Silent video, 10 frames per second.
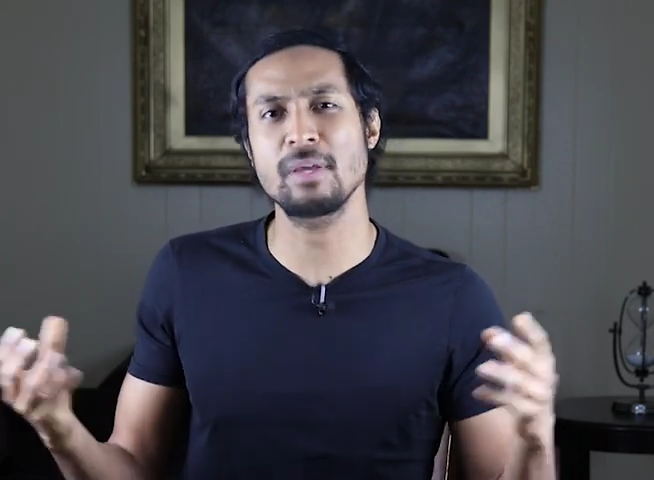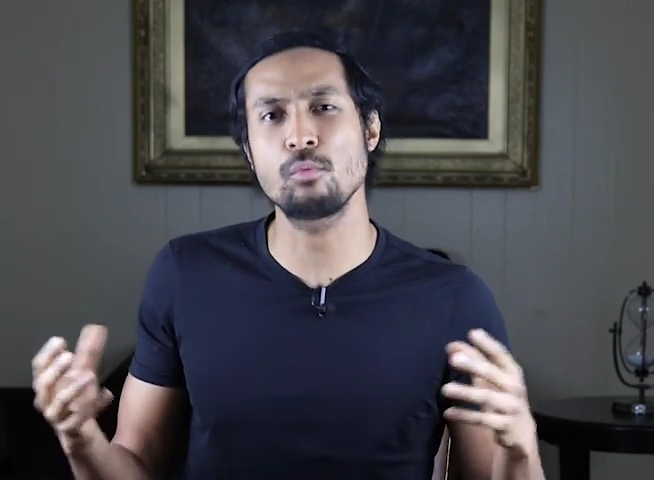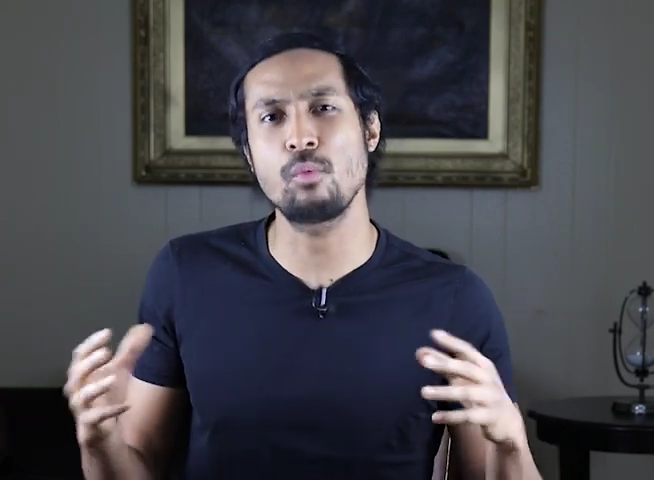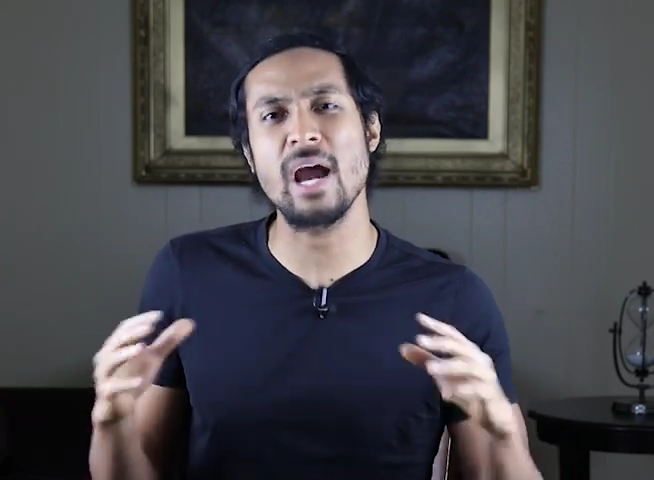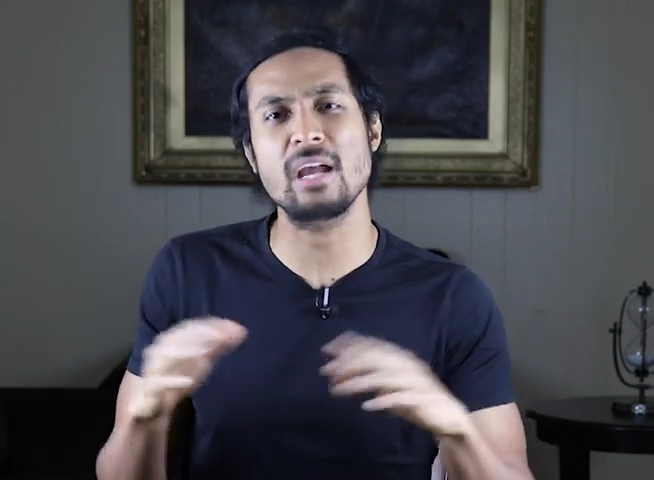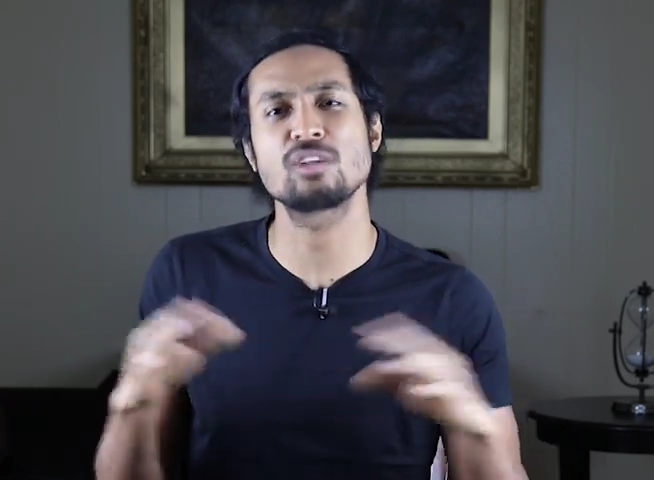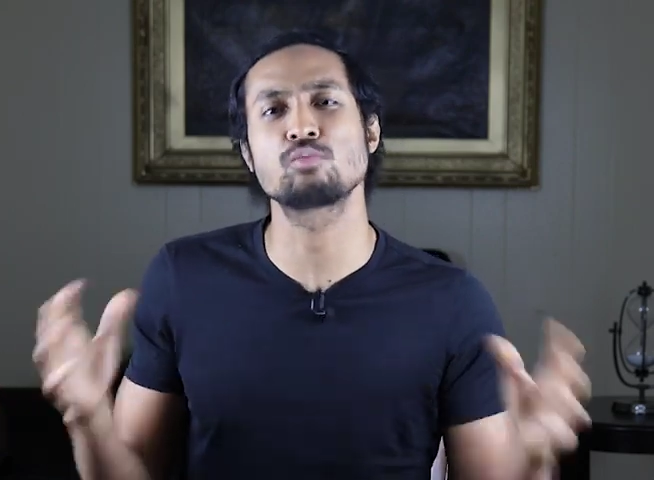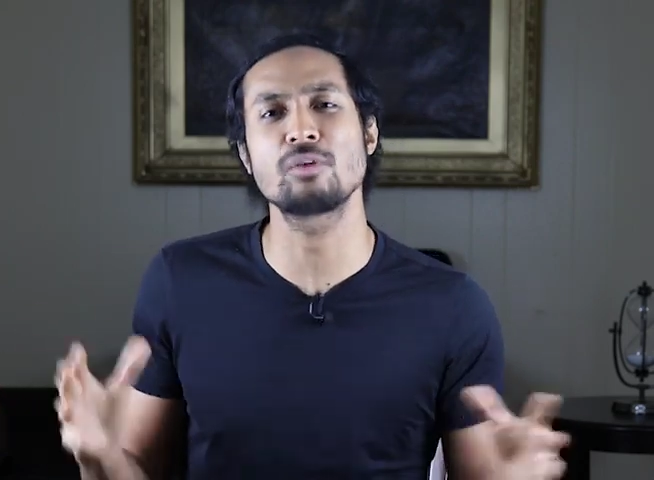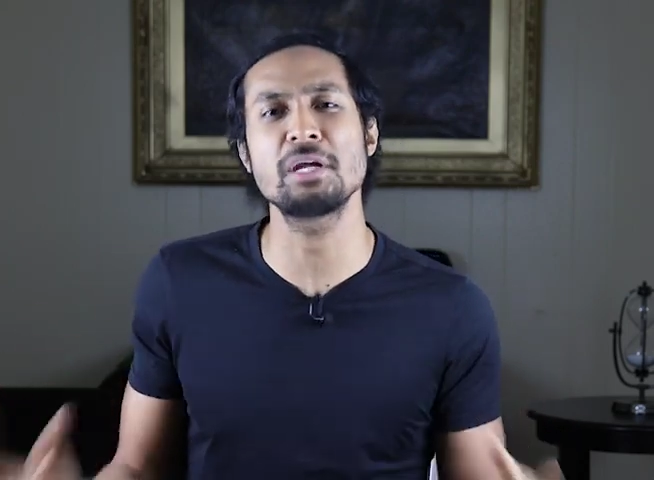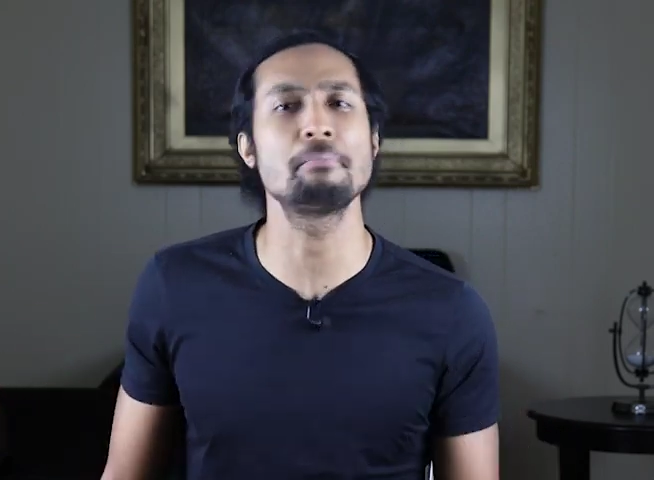be white
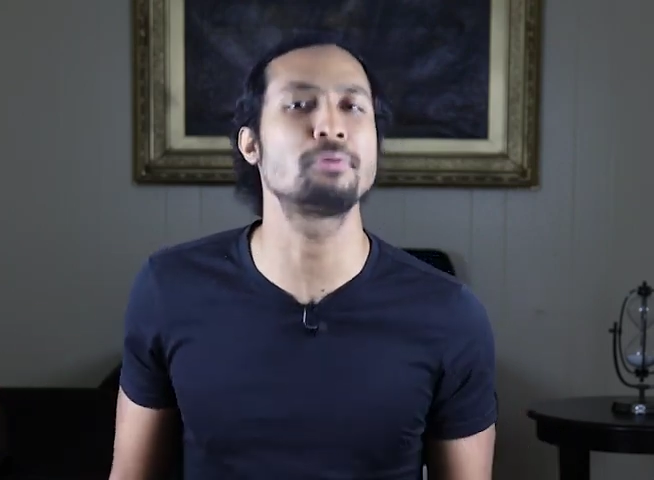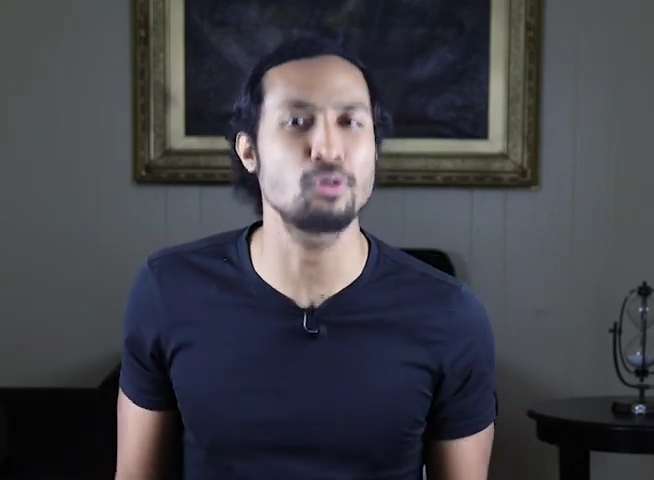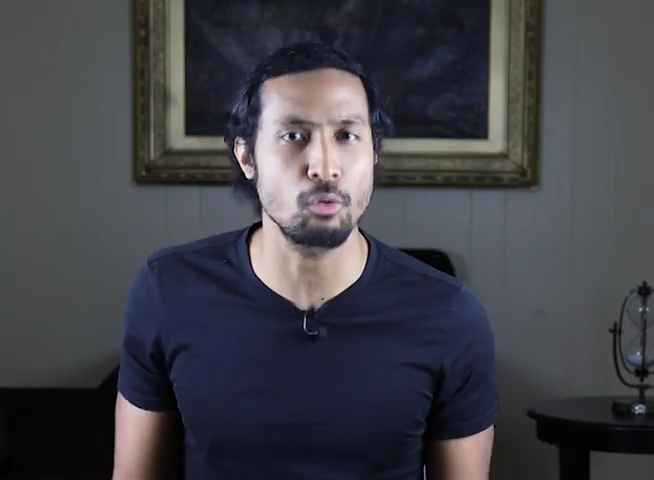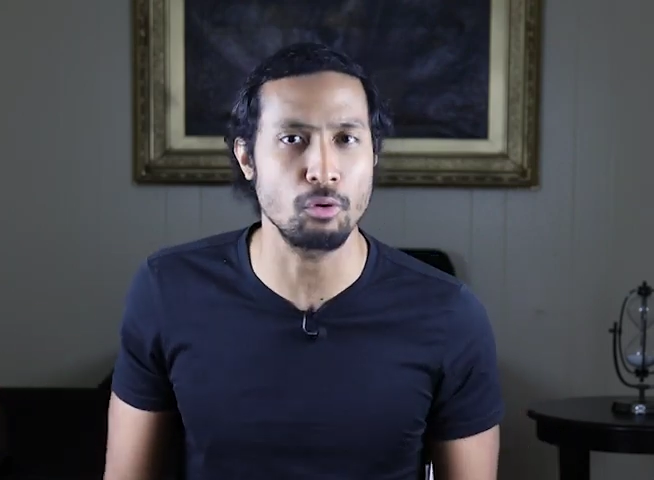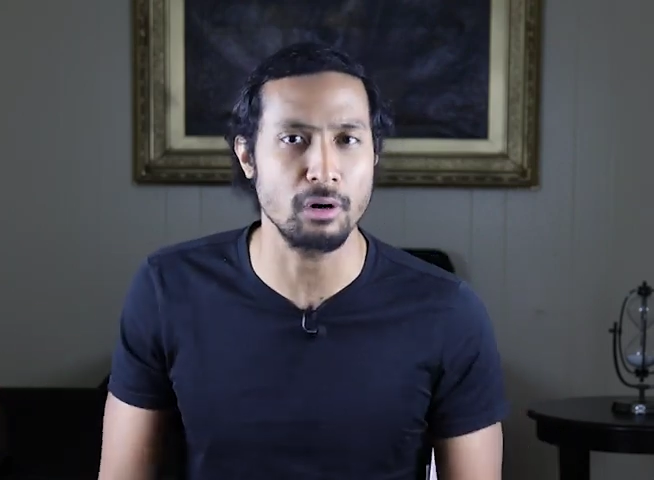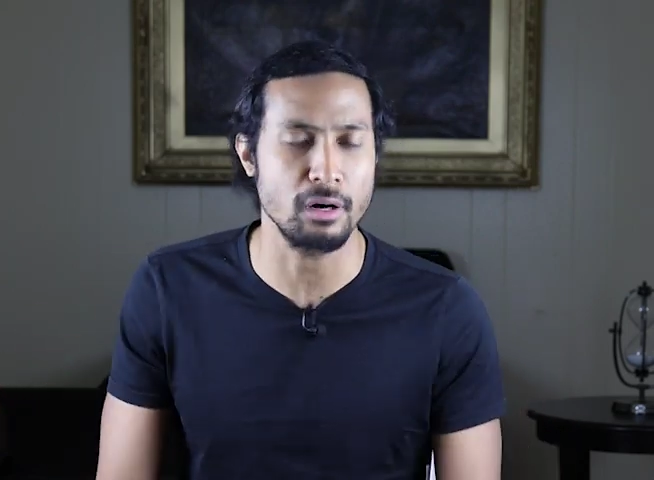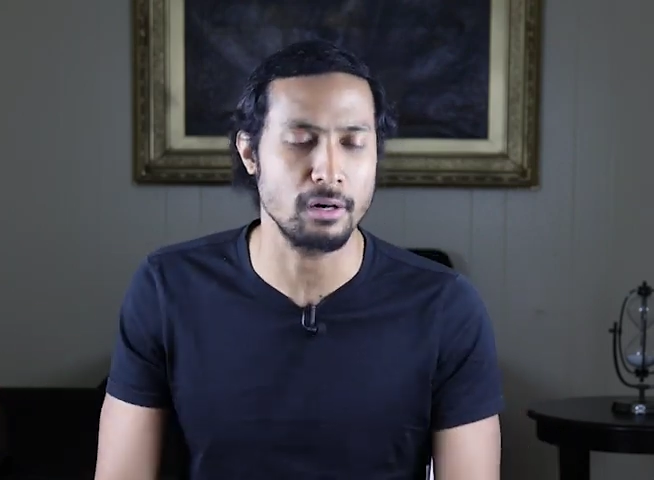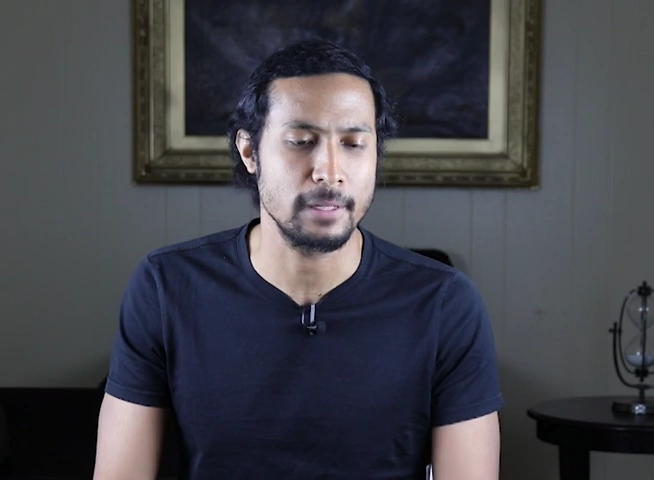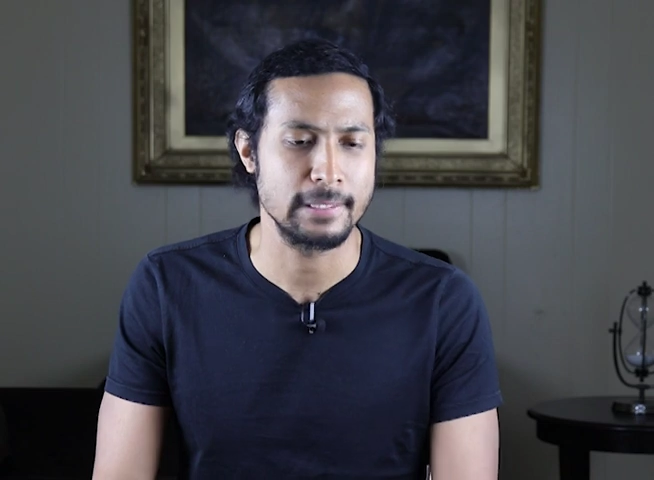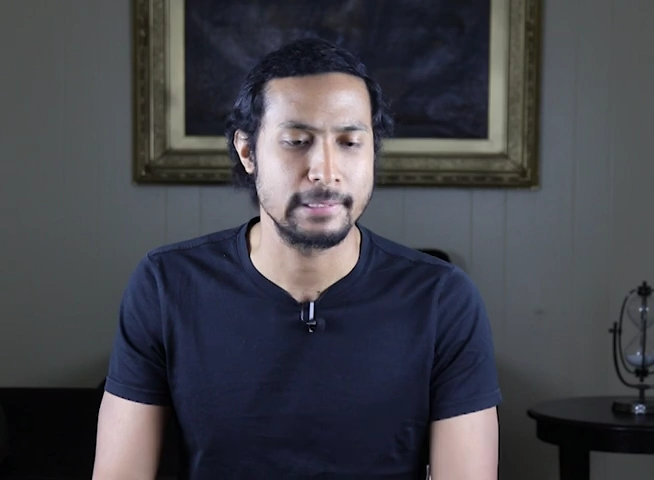because we're impure.